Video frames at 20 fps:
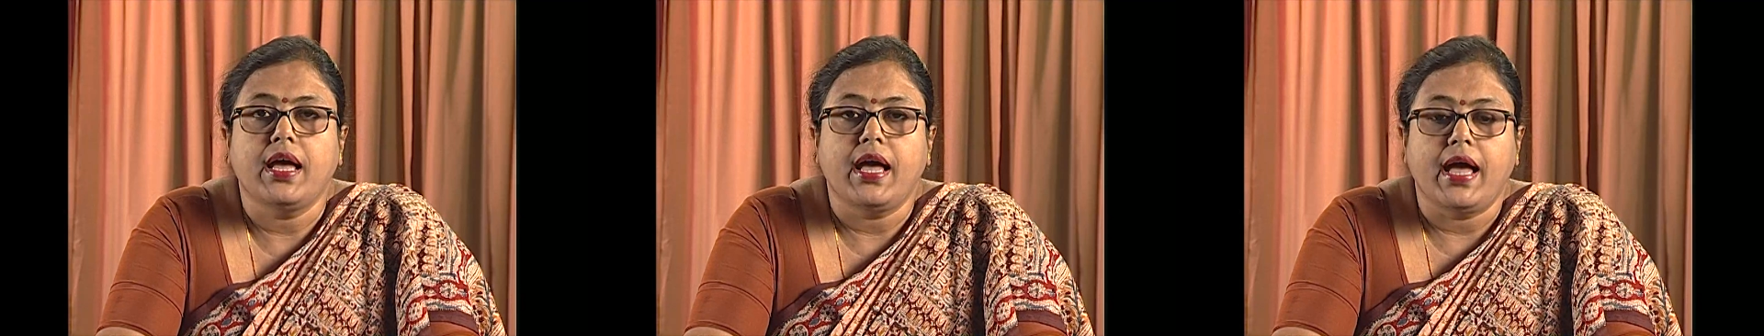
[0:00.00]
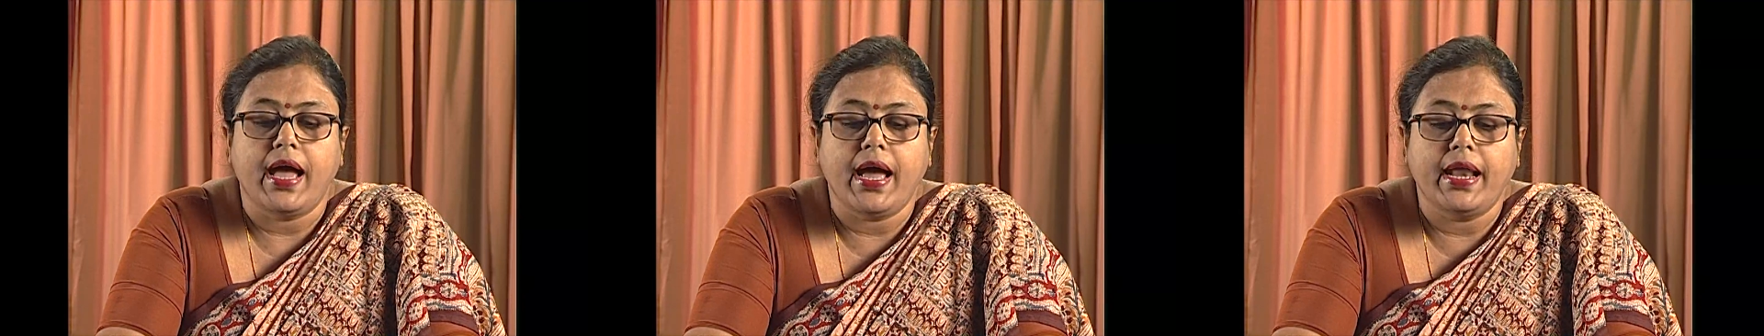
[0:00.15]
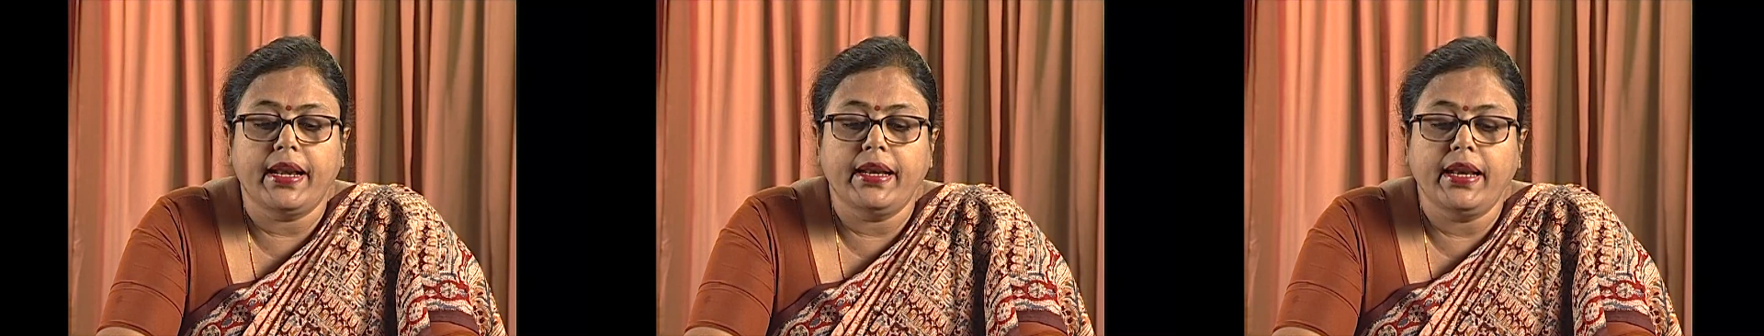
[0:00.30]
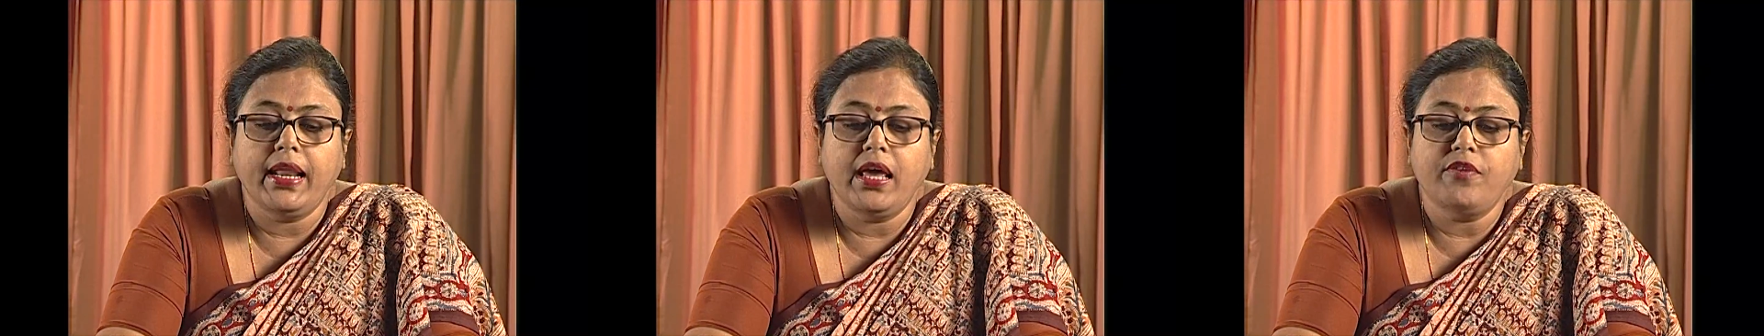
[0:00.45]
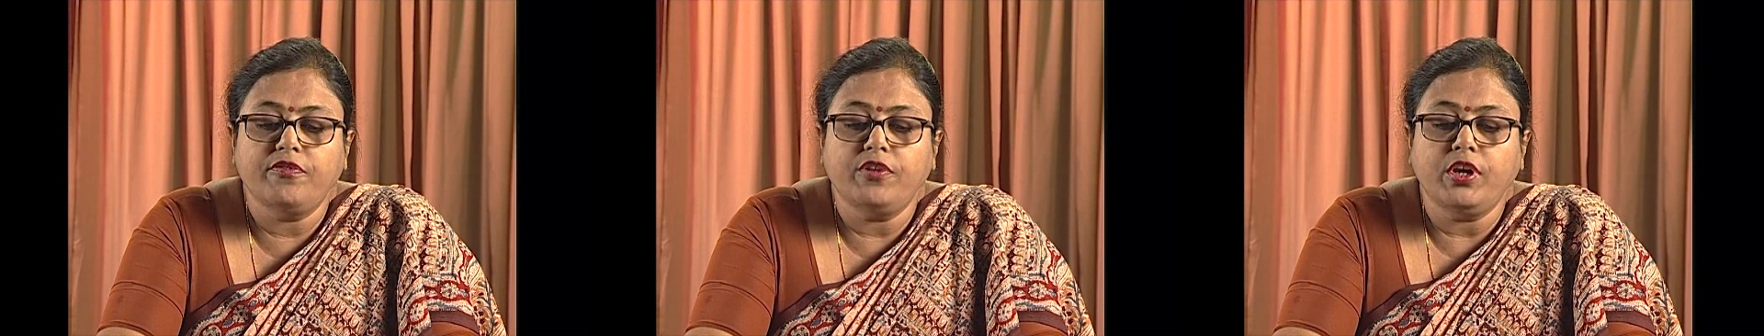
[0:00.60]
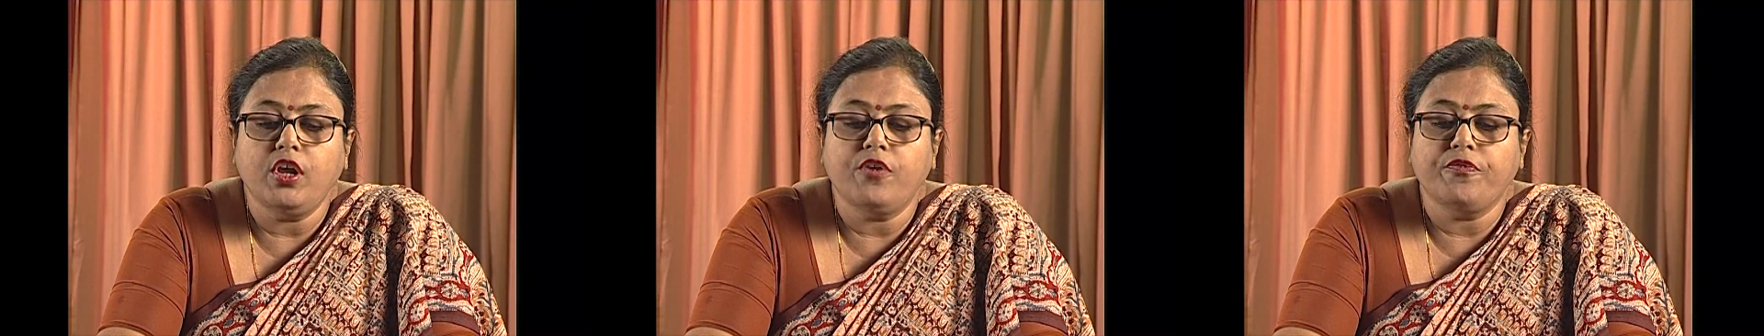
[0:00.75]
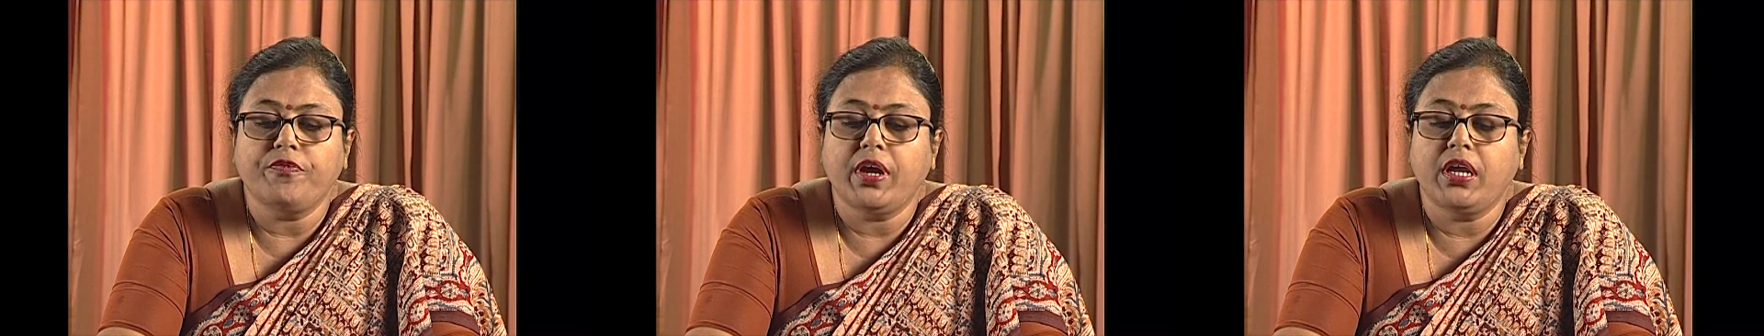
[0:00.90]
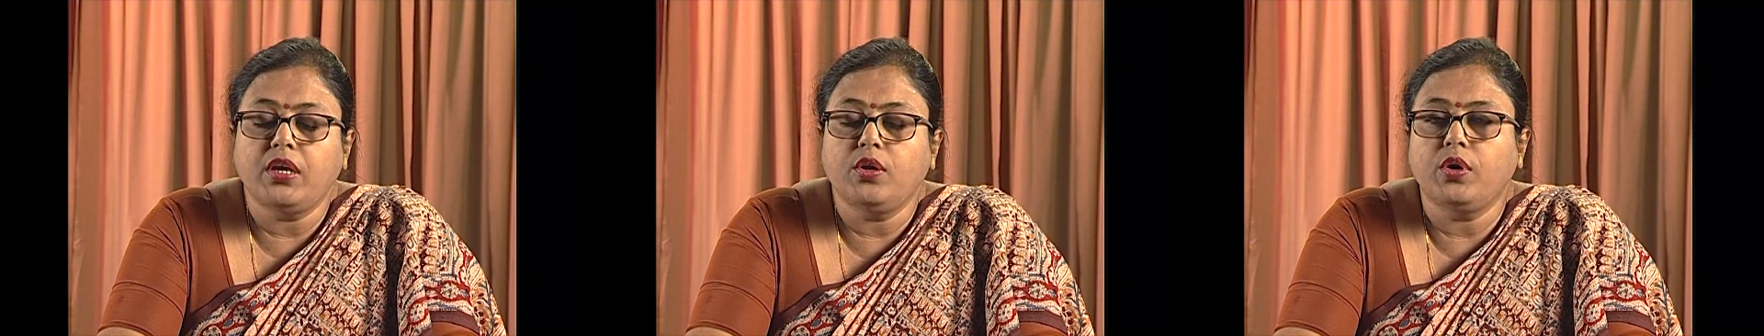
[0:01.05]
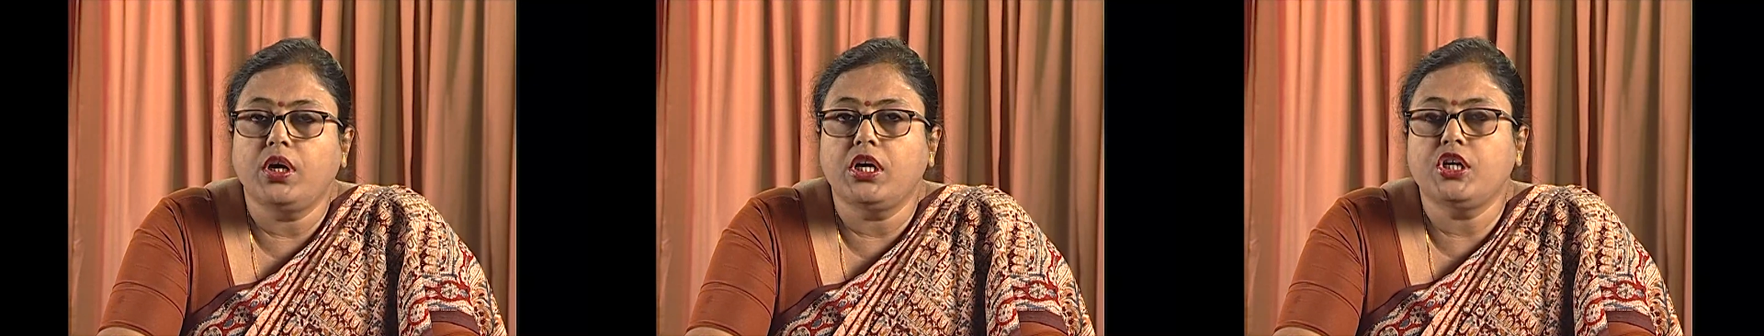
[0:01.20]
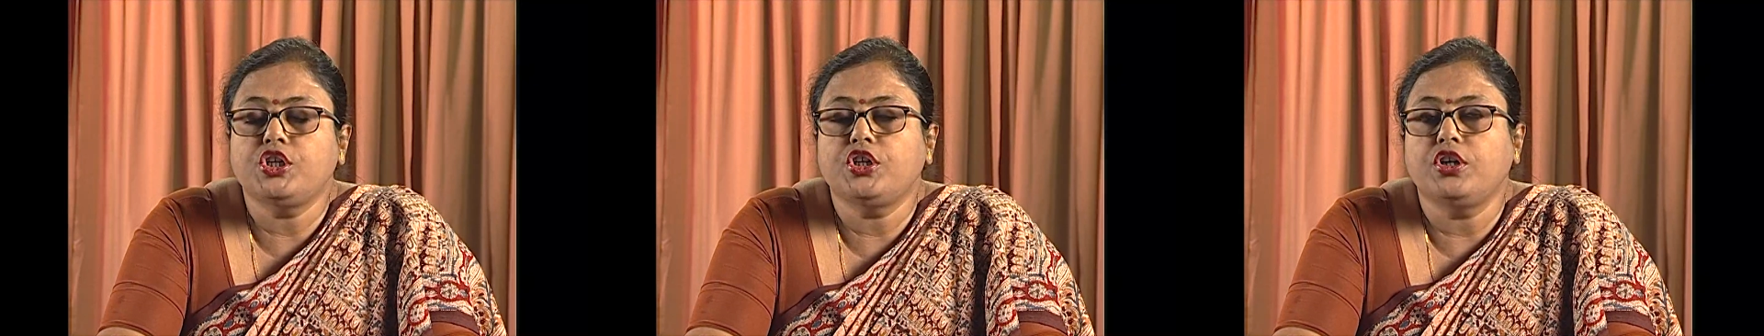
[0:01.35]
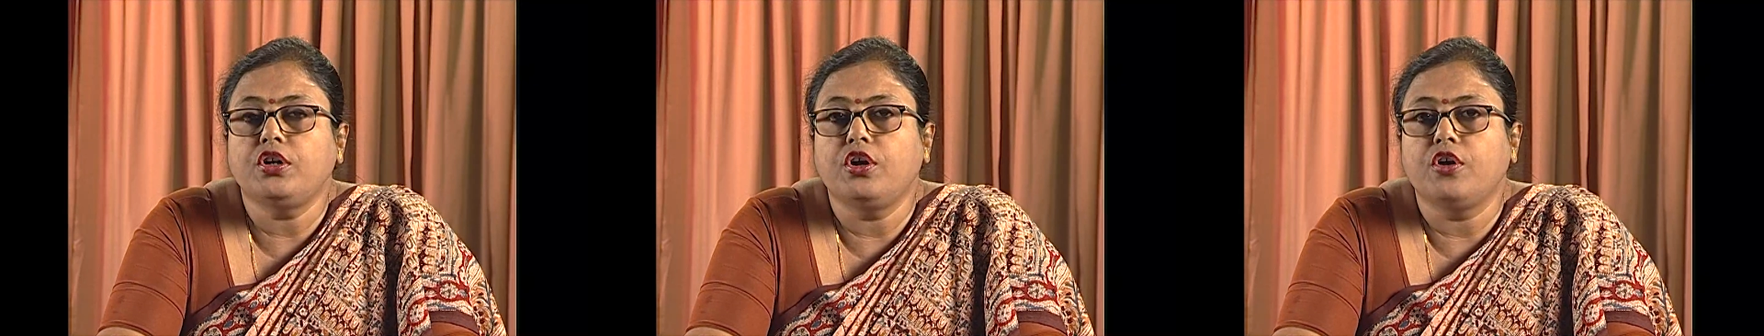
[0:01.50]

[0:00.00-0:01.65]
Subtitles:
and level of education